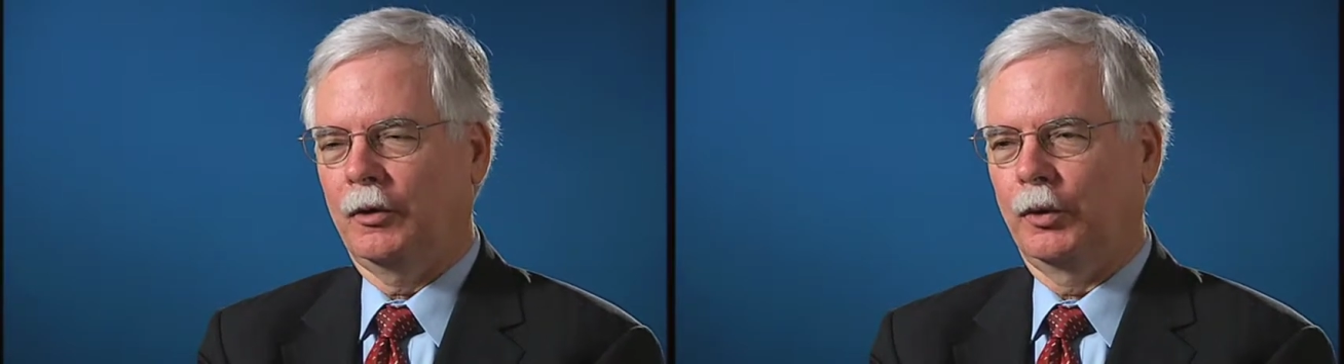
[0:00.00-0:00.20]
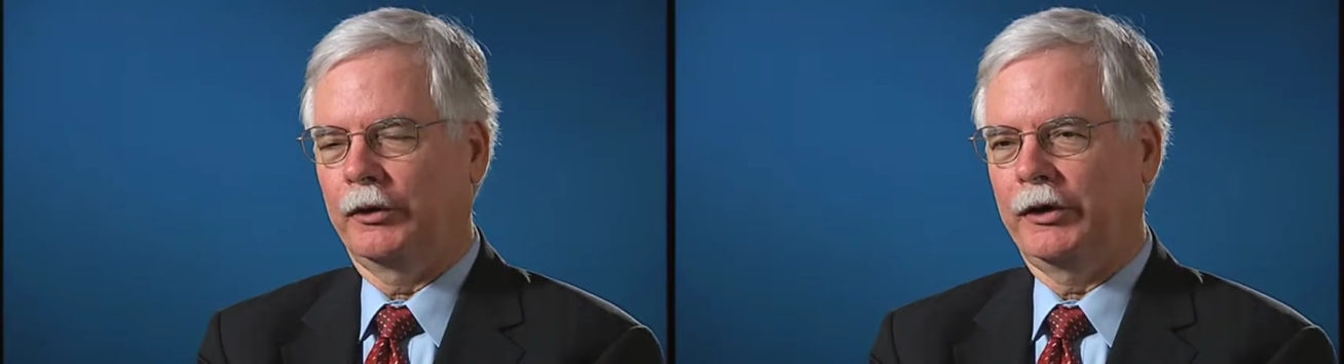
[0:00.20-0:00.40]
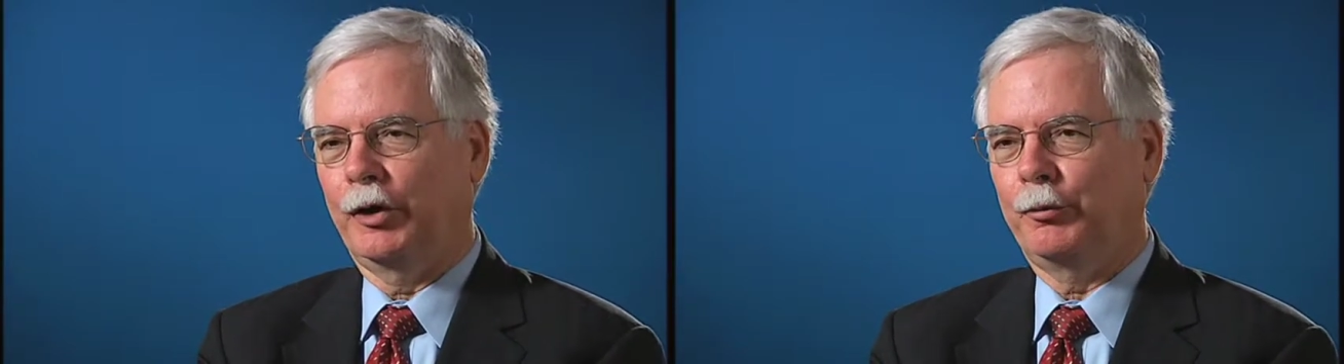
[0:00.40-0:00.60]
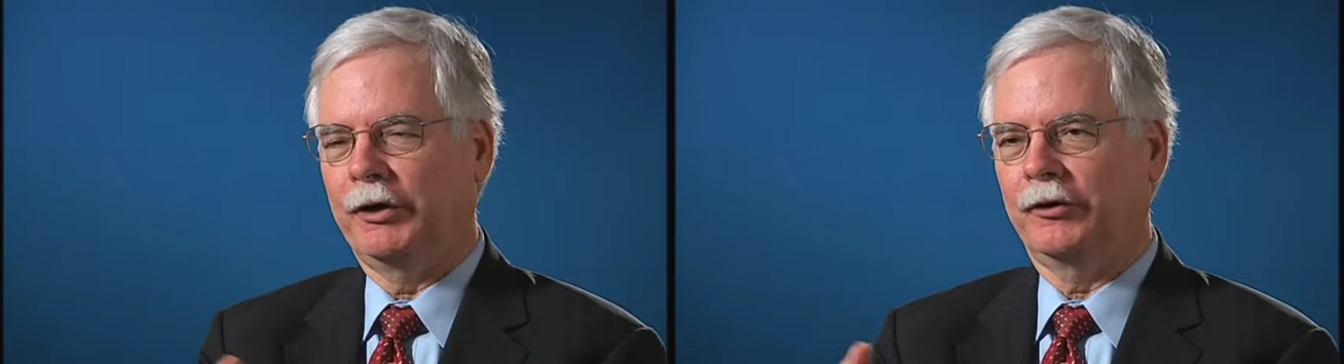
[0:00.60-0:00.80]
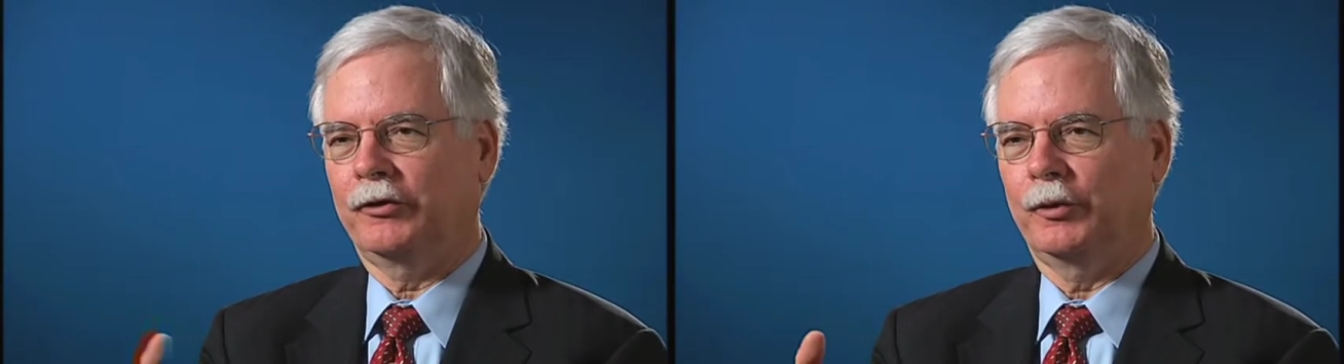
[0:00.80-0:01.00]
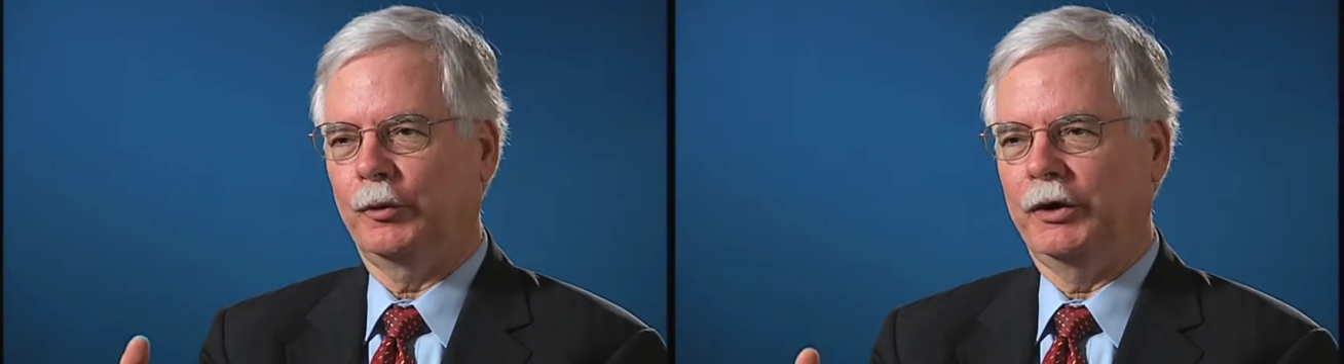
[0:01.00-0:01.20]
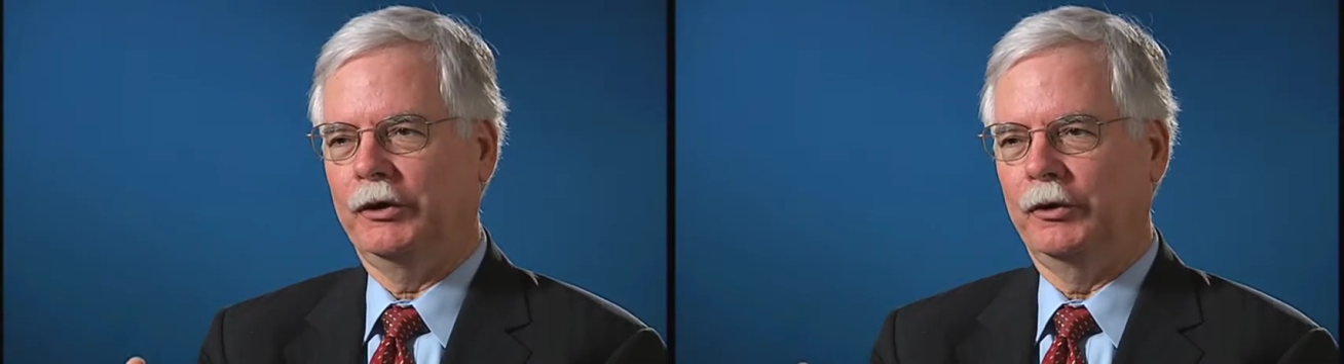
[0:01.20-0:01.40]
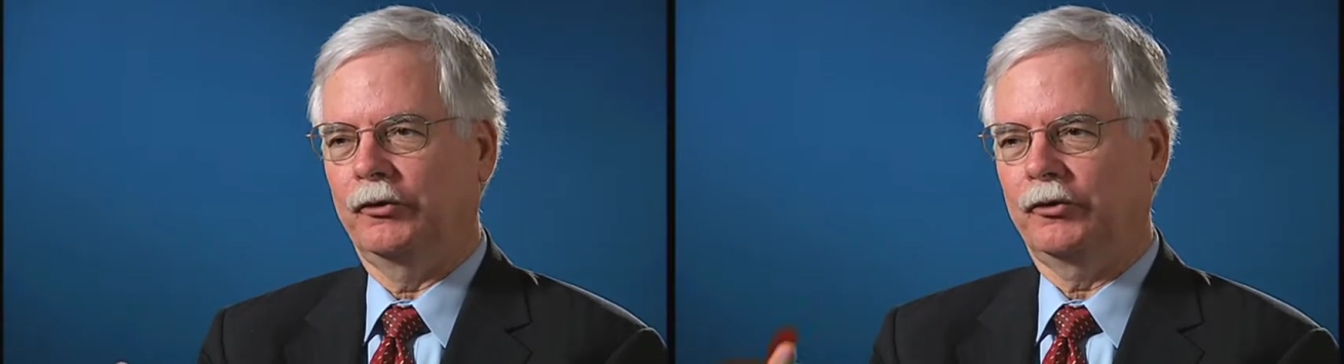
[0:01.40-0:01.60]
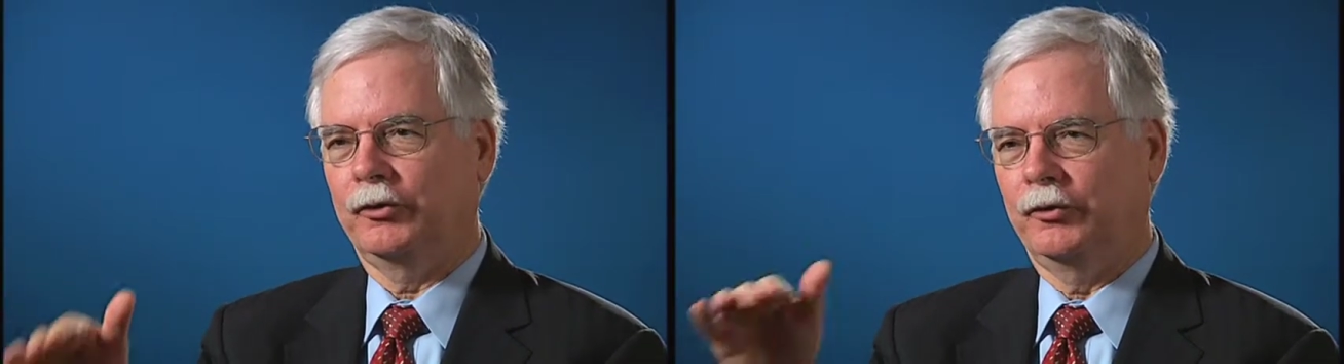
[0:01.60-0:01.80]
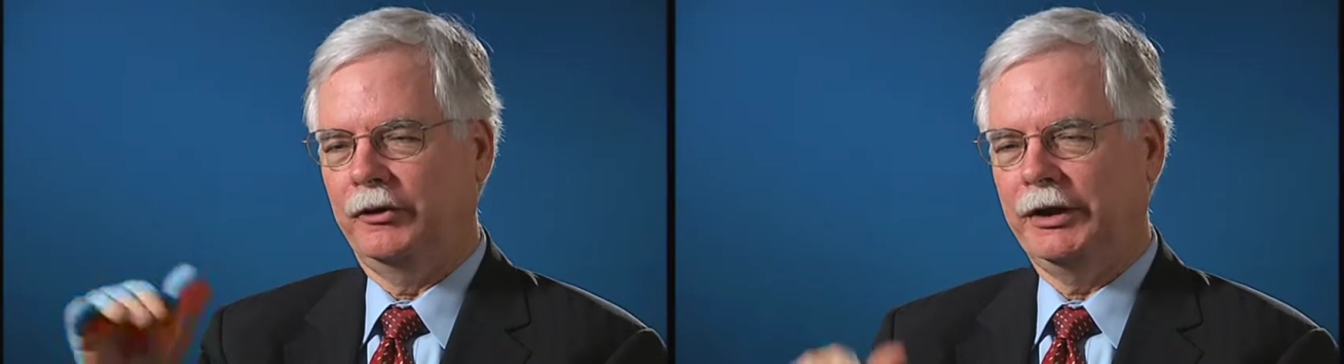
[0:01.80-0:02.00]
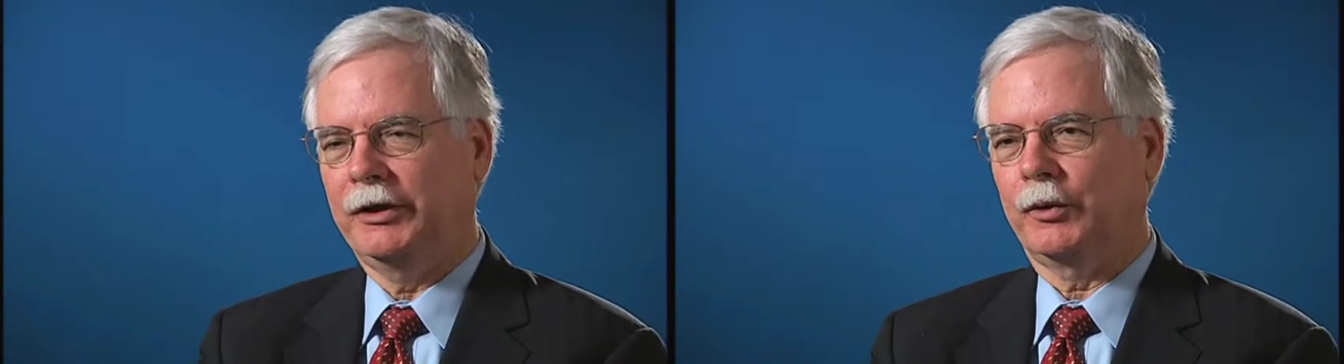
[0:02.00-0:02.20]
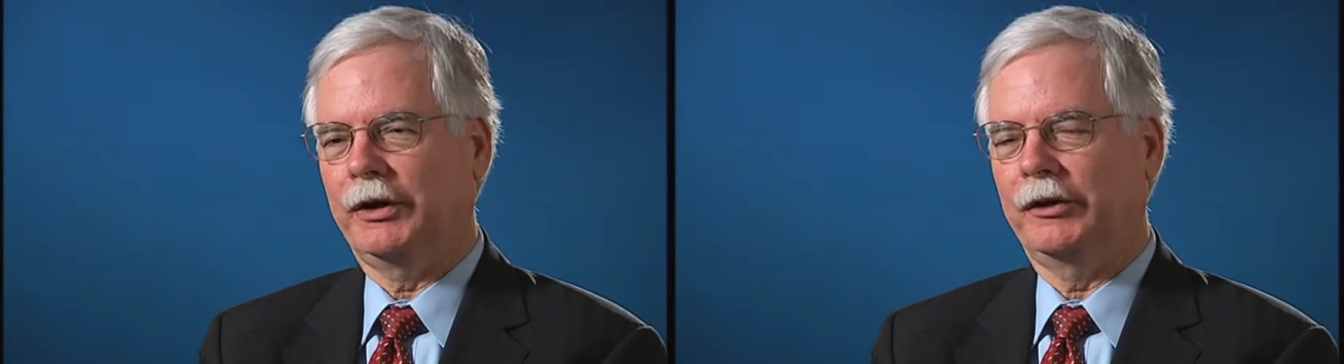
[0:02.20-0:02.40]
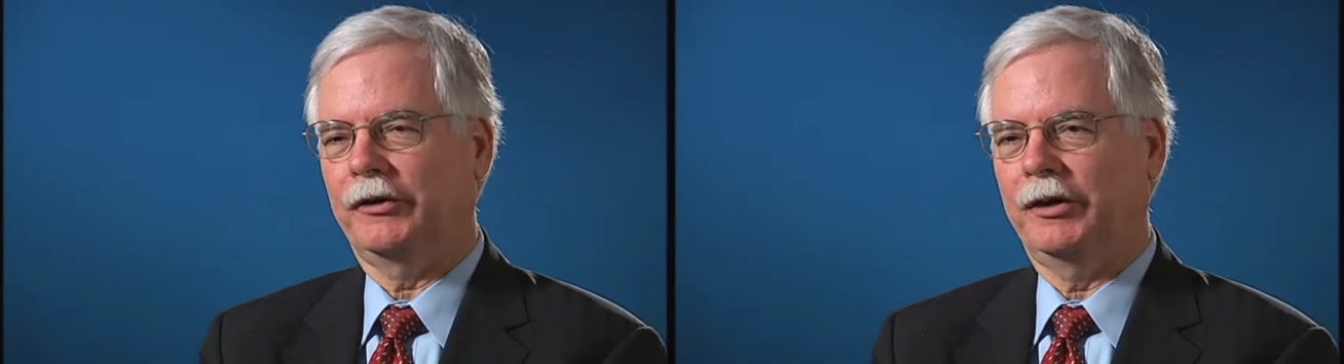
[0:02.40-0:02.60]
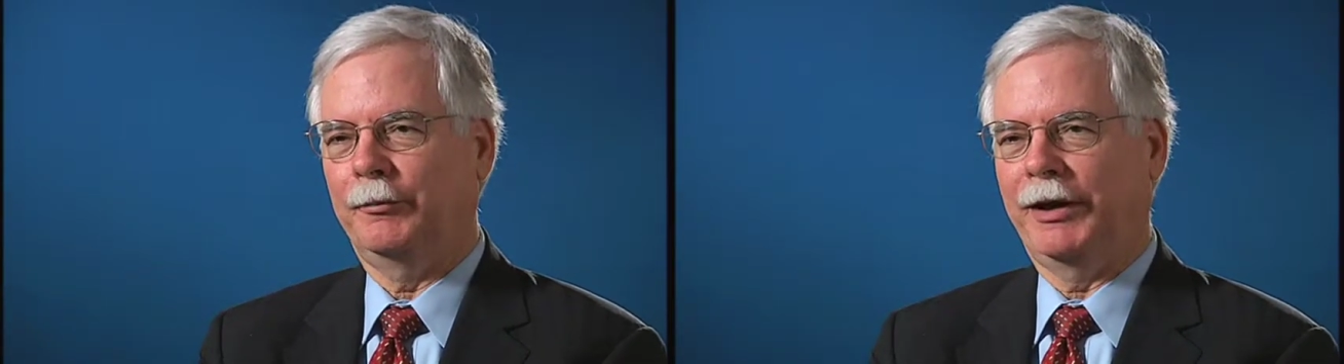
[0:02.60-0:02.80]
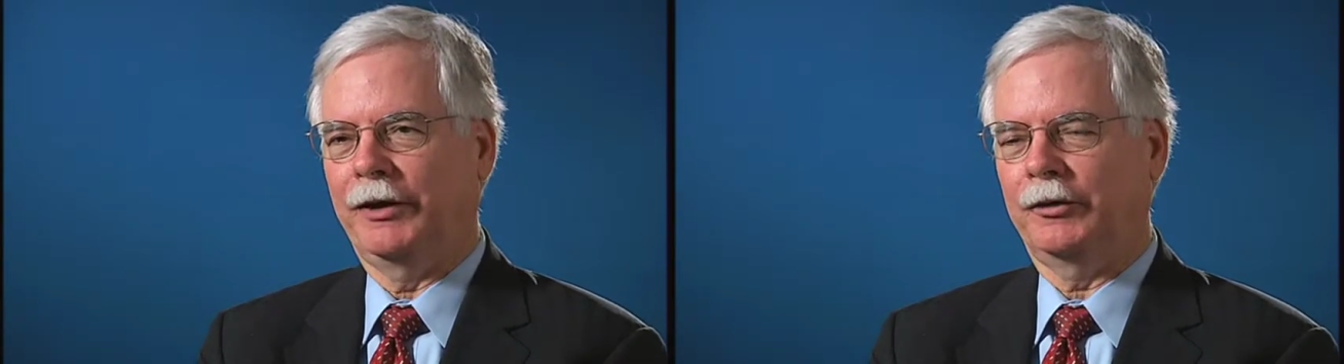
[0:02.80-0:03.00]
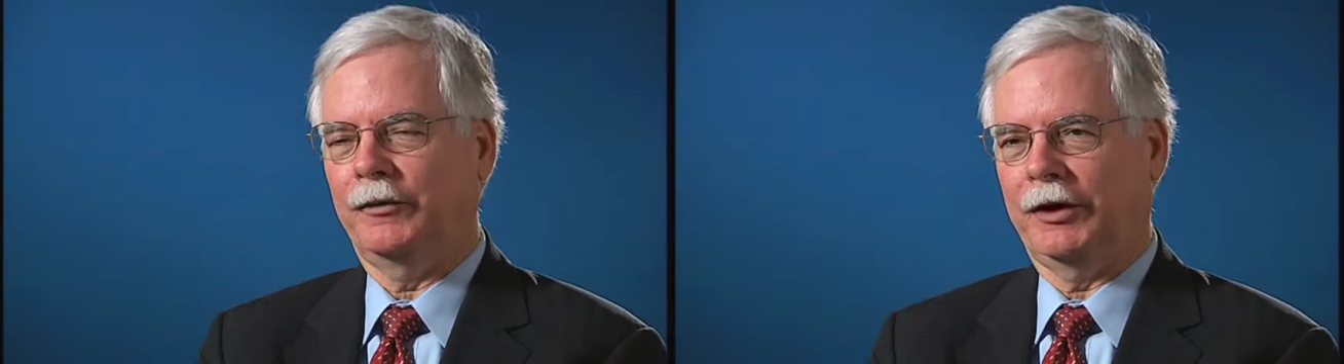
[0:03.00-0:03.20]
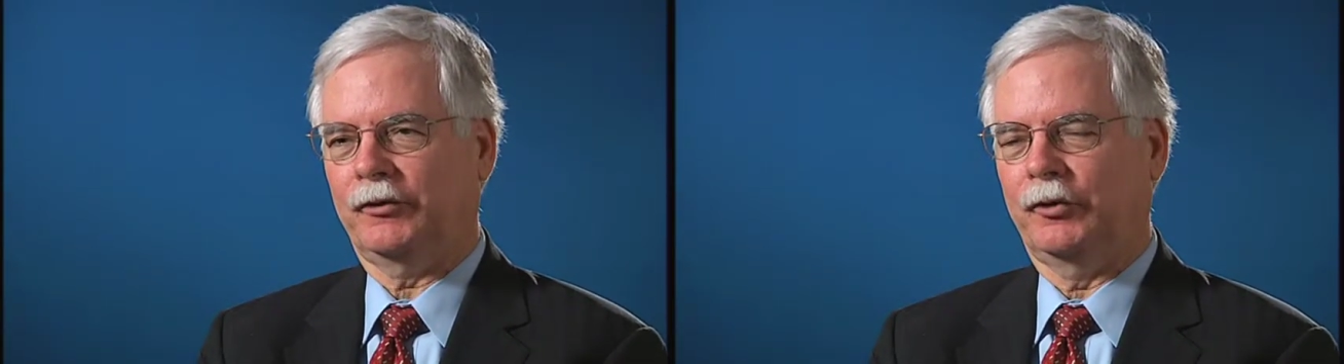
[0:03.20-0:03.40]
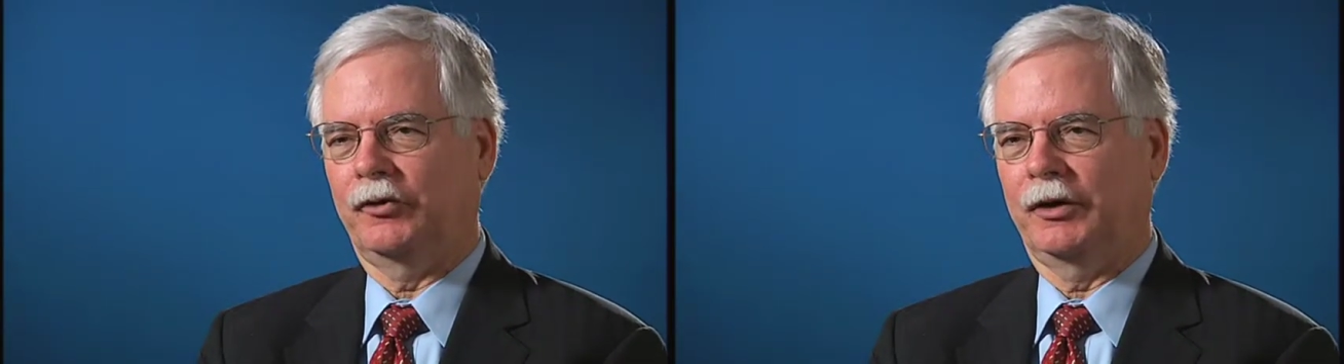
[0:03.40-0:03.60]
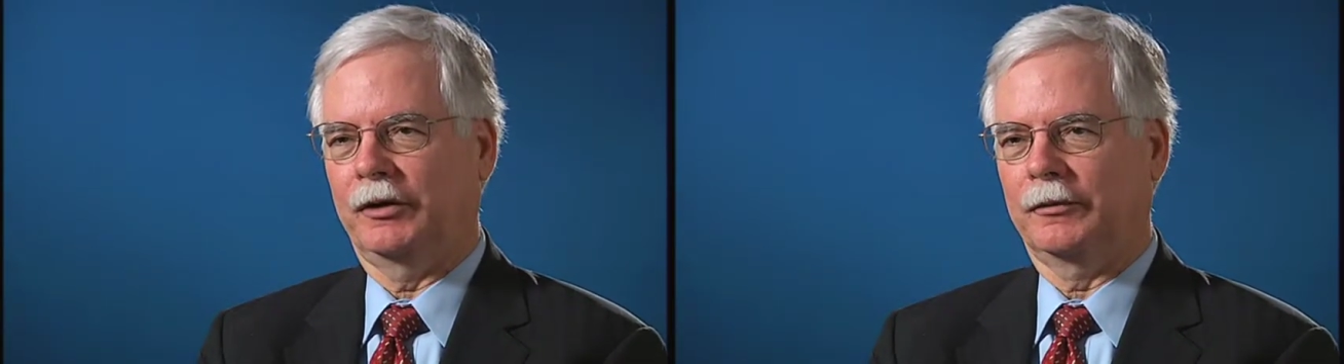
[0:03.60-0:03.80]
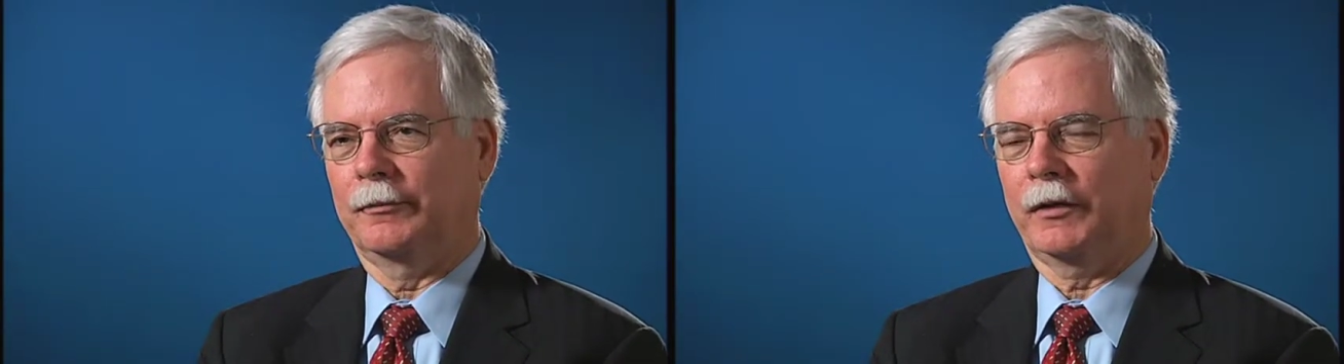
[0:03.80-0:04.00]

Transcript: or therapies that we use to decrease the amount of estrogen